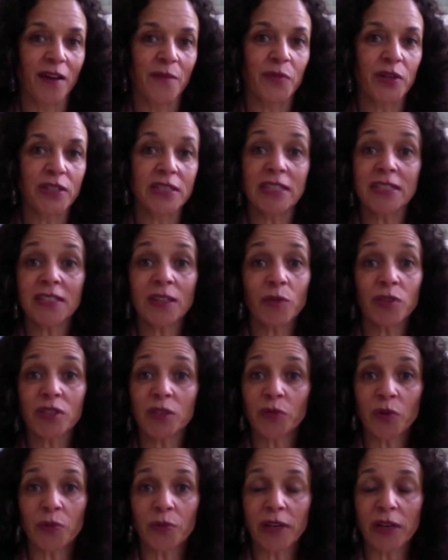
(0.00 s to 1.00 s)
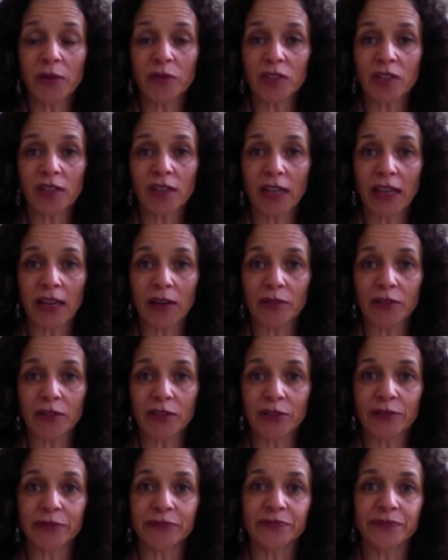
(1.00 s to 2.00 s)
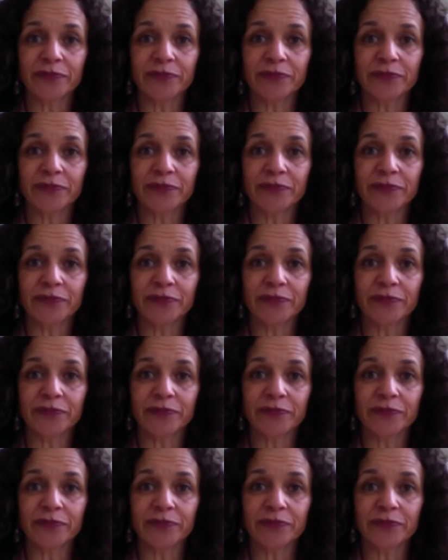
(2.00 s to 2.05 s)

But since I was a woman, I was not allowed to.